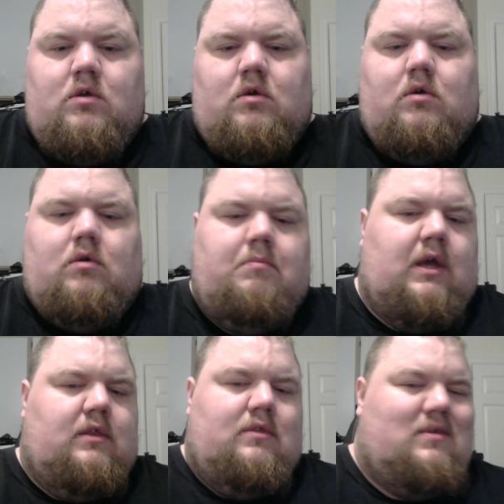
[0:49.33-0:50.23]
you're
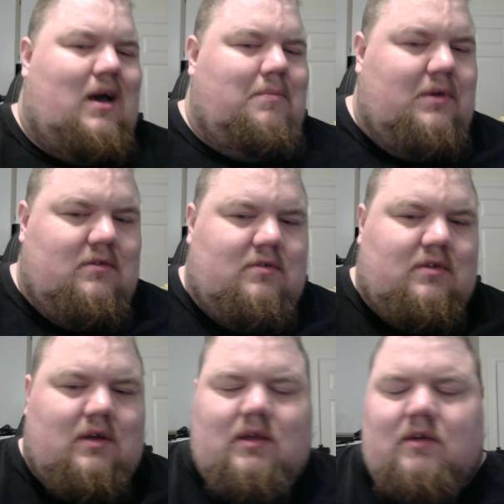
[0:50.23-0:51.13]
making the toppings
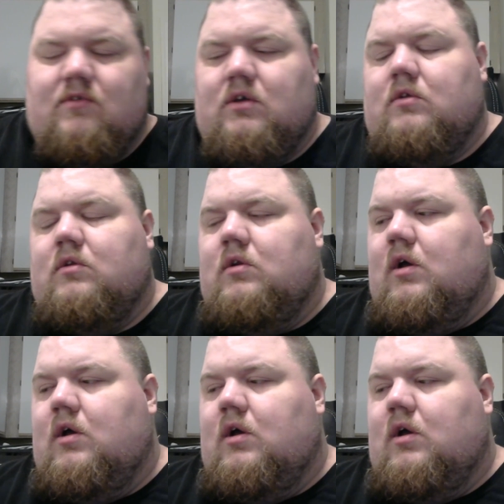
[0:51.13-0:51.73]
uneven.